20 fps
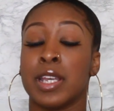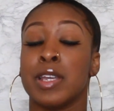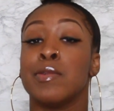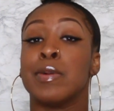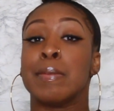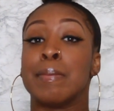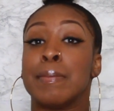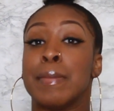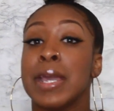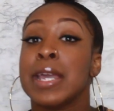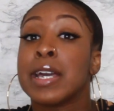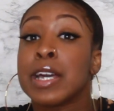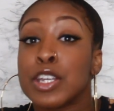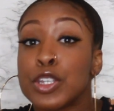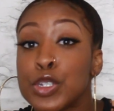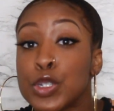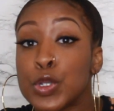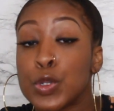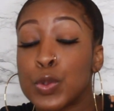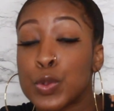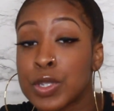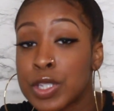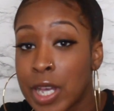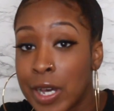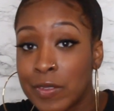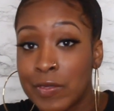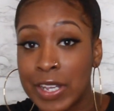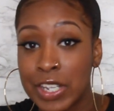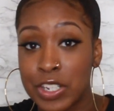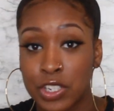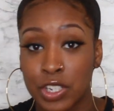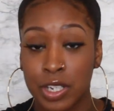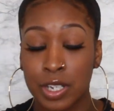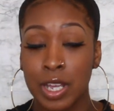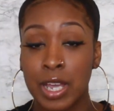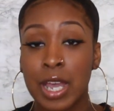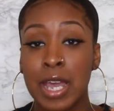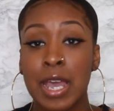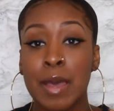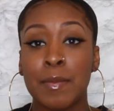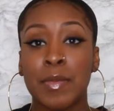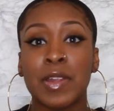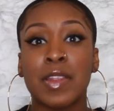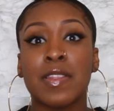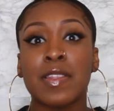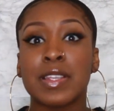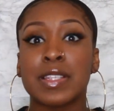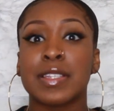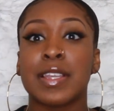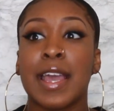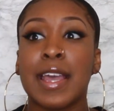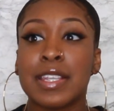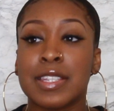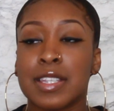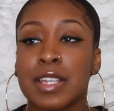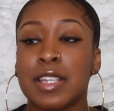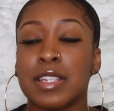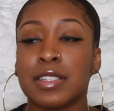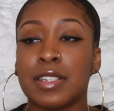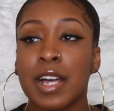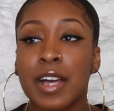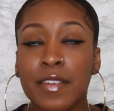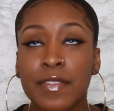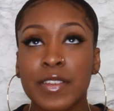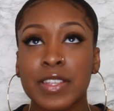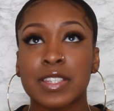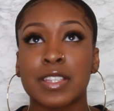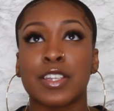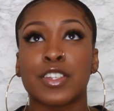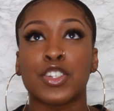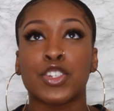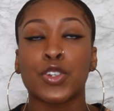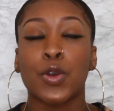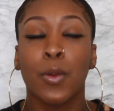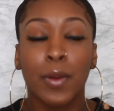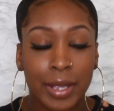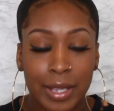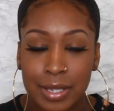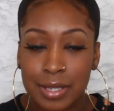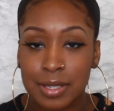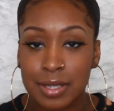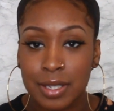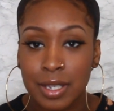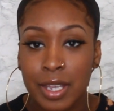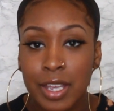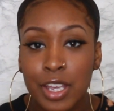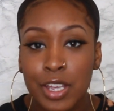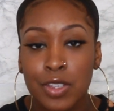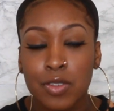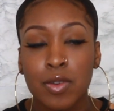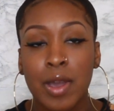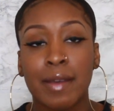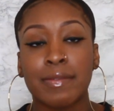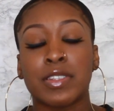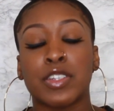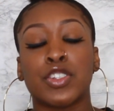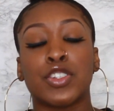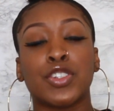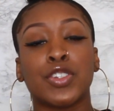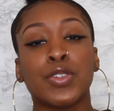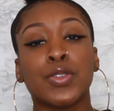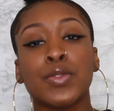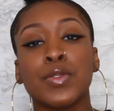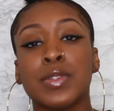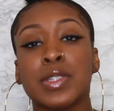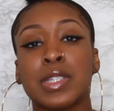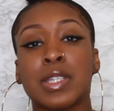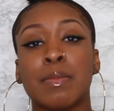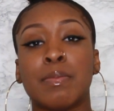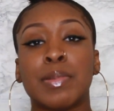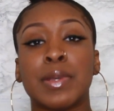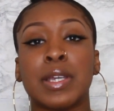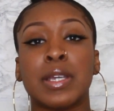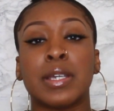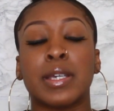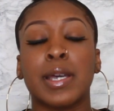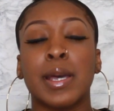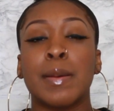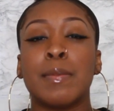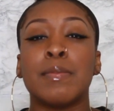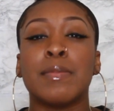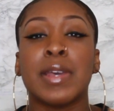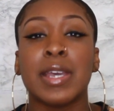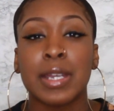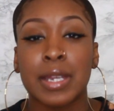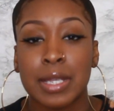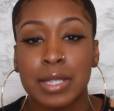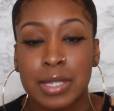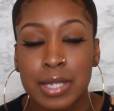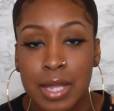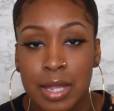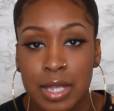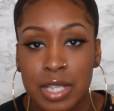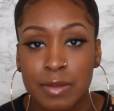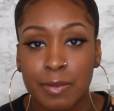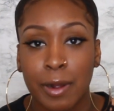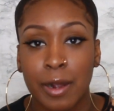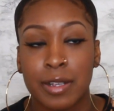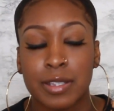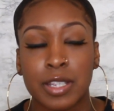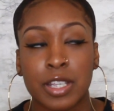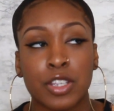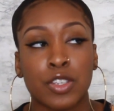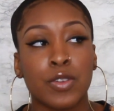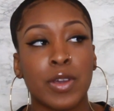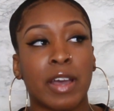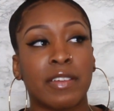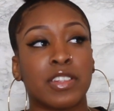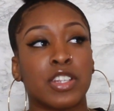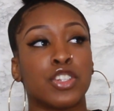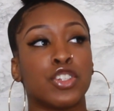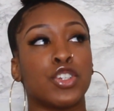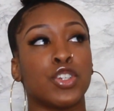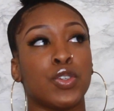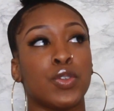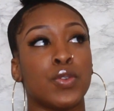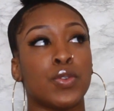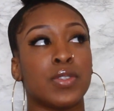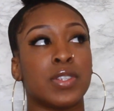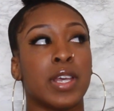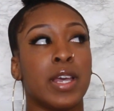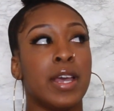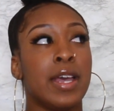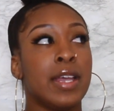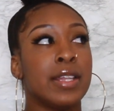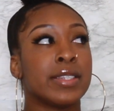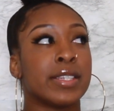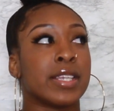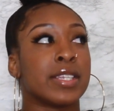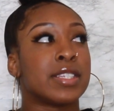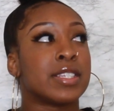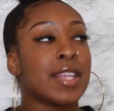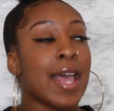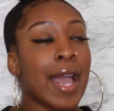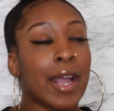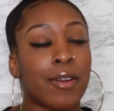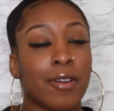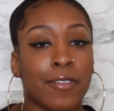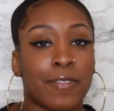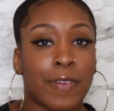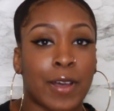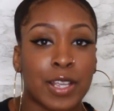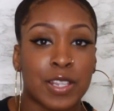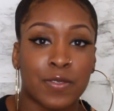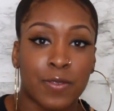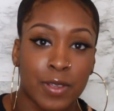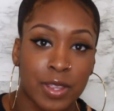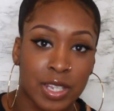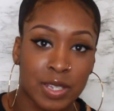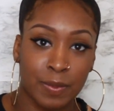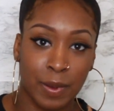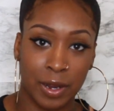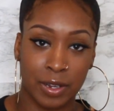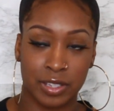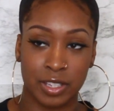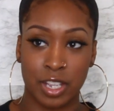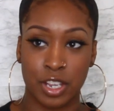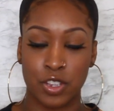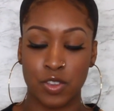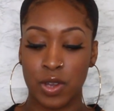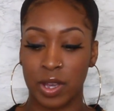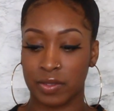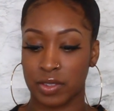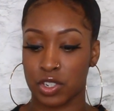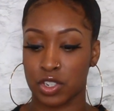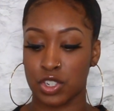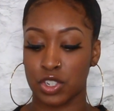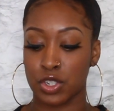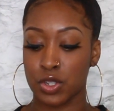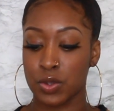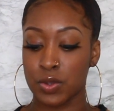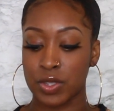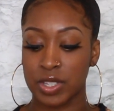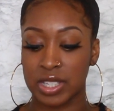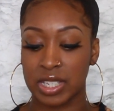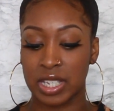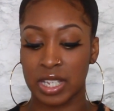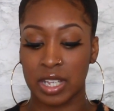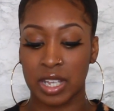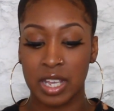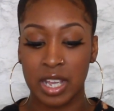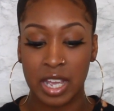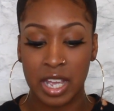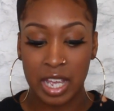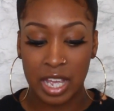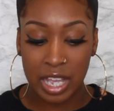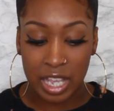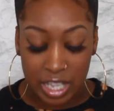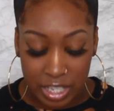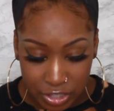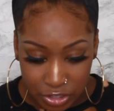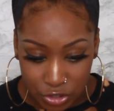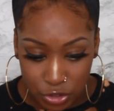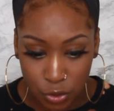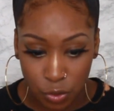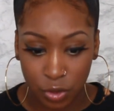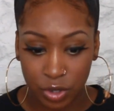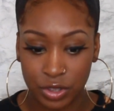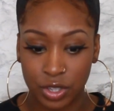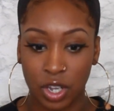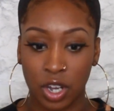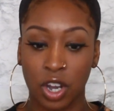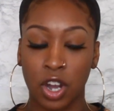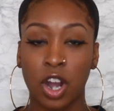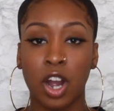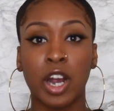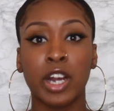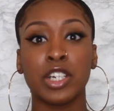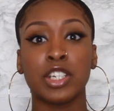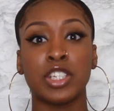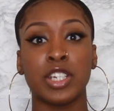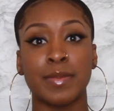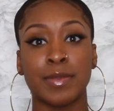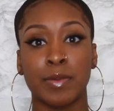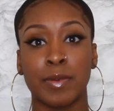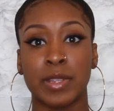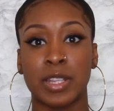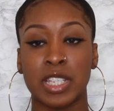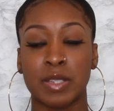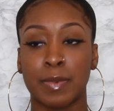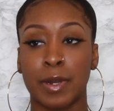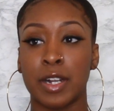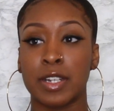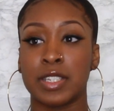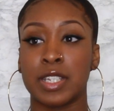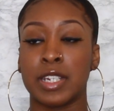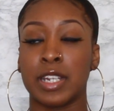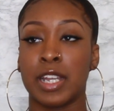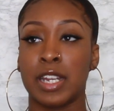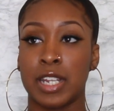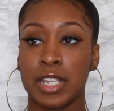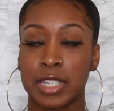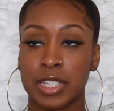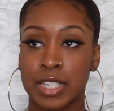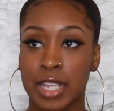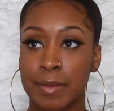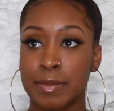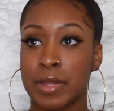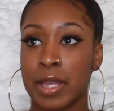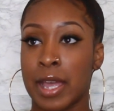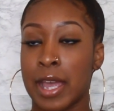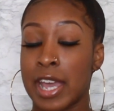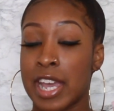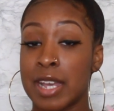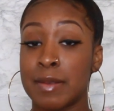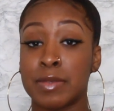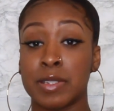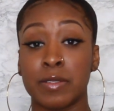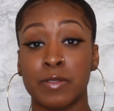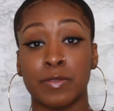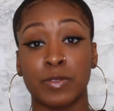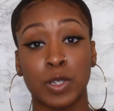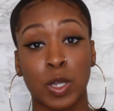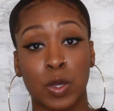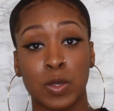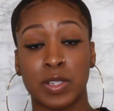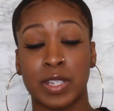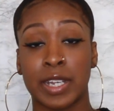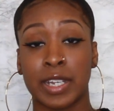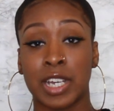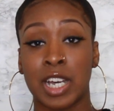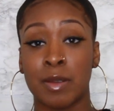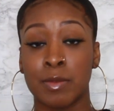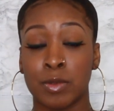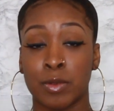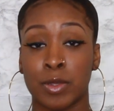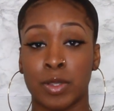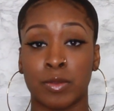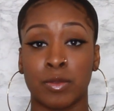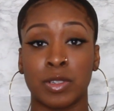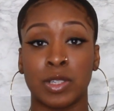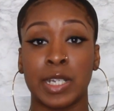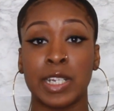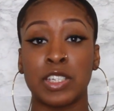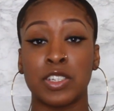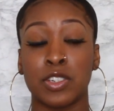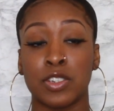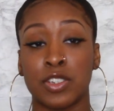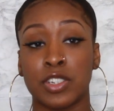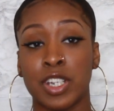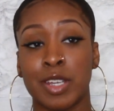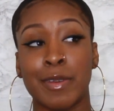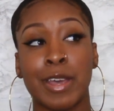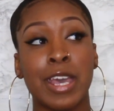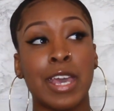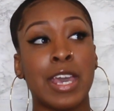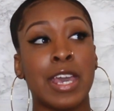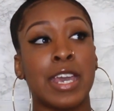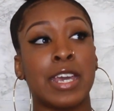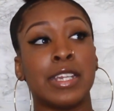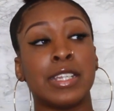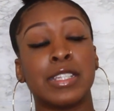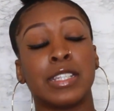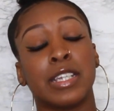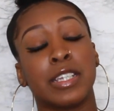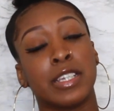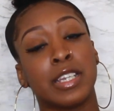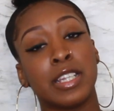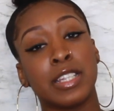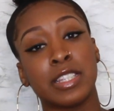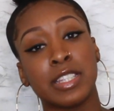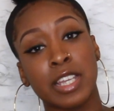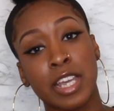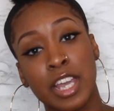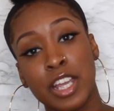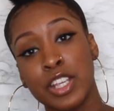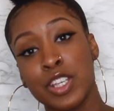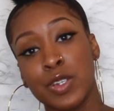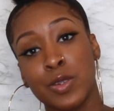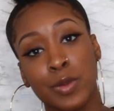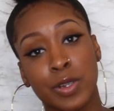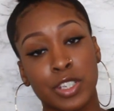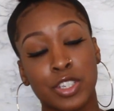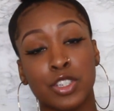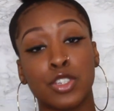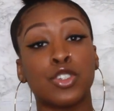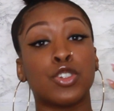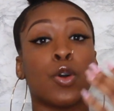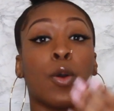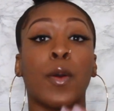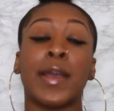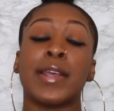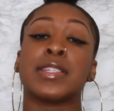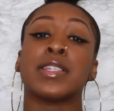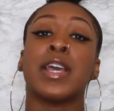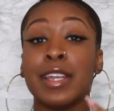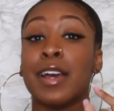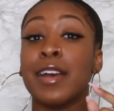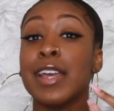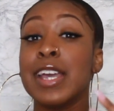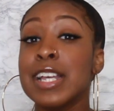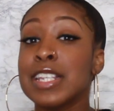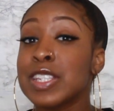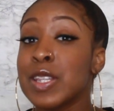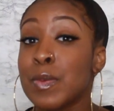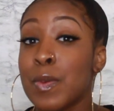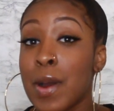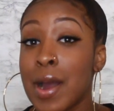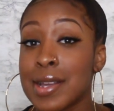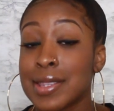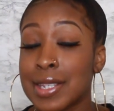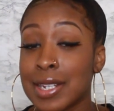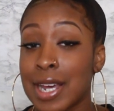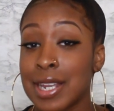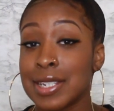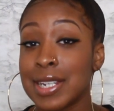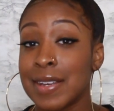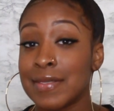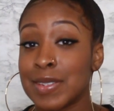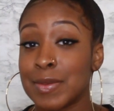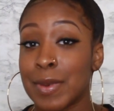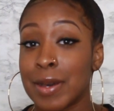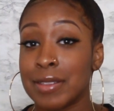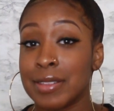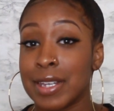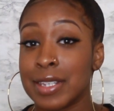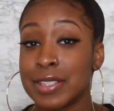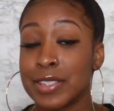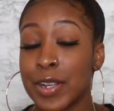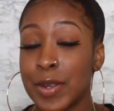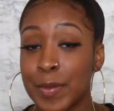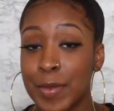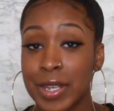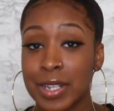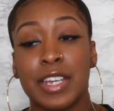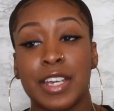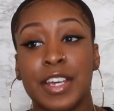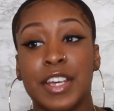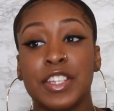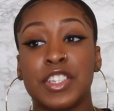He would make us choose salvation. But in this case, love is a choice. You have to choose to be committed to this person. You have to choose to sacrifice for this person. You have to choose to endure the hardships with this person and accept the ebbs and flows that comes with a relationship. It is a continuous choice. Now here's the part that I loved about that sermon.